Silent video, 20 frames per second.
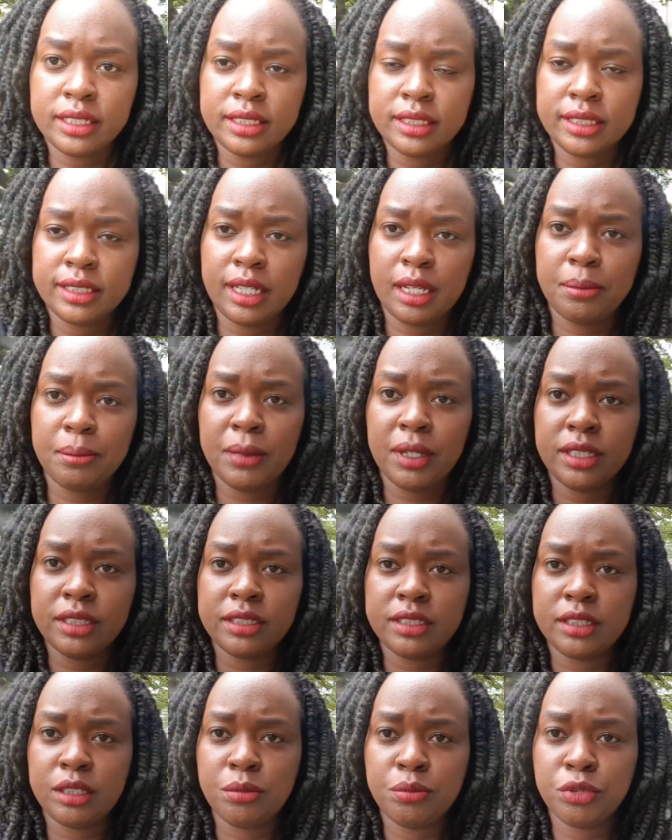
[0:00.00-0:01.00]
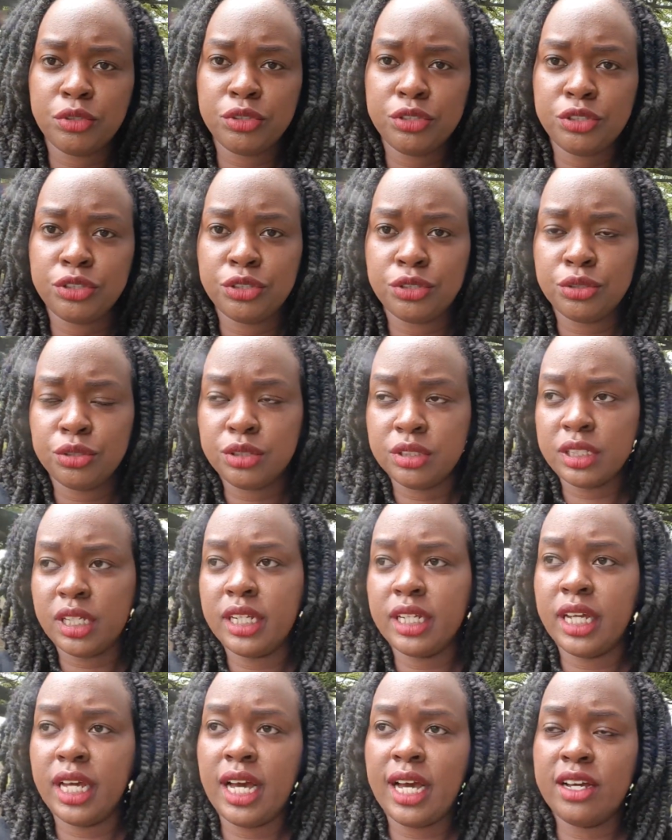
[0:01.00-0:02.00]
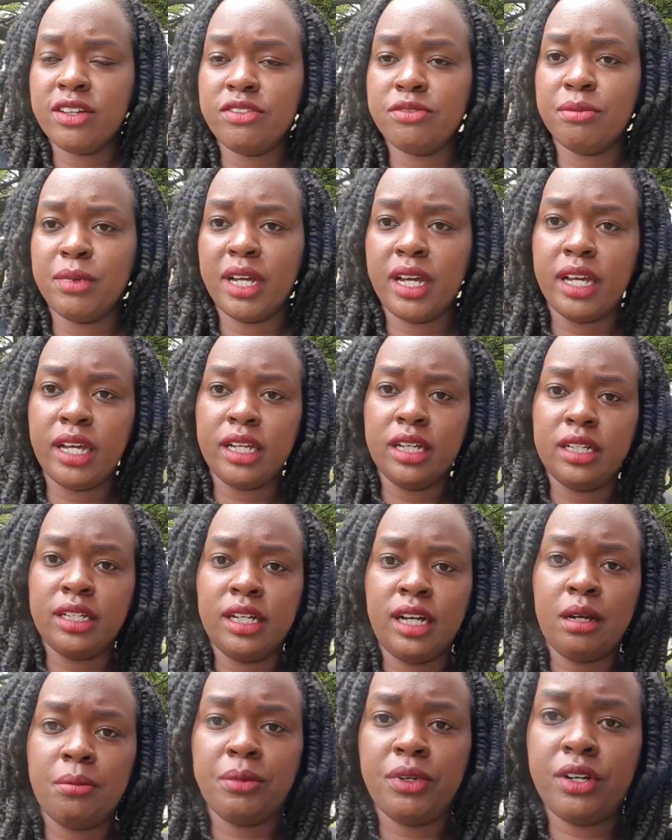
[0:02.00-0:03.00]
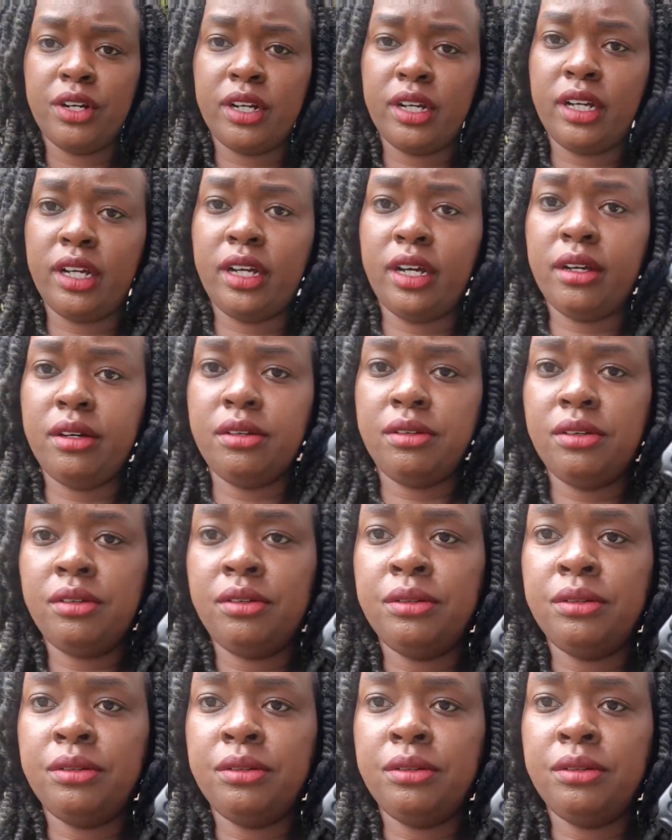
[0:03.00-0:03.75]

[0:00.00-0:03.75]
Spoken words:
some simple shoes. And I have my camera here.